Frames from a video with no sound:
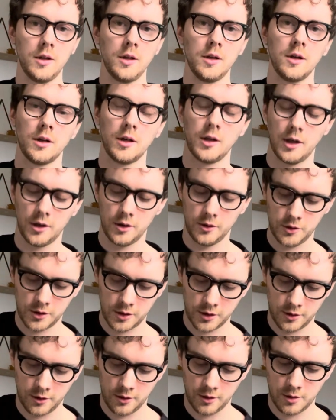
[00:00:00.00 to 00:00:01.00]
close
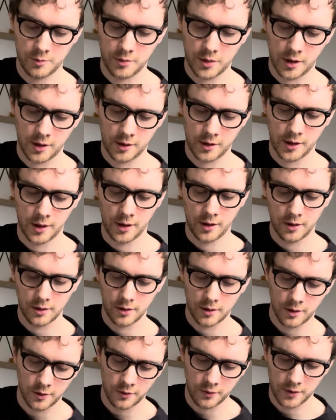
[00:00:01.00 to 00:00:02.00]
to the body
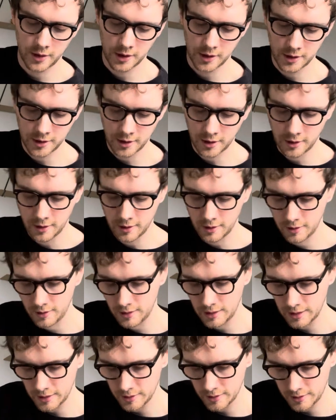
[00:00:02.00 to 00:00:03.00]
of the guitar,
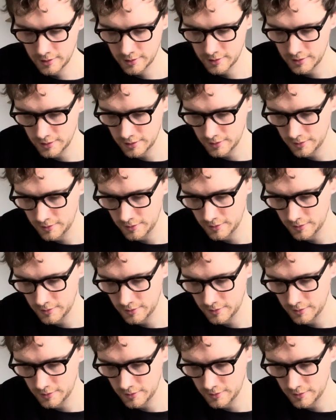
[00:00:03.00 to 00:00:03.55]
like this.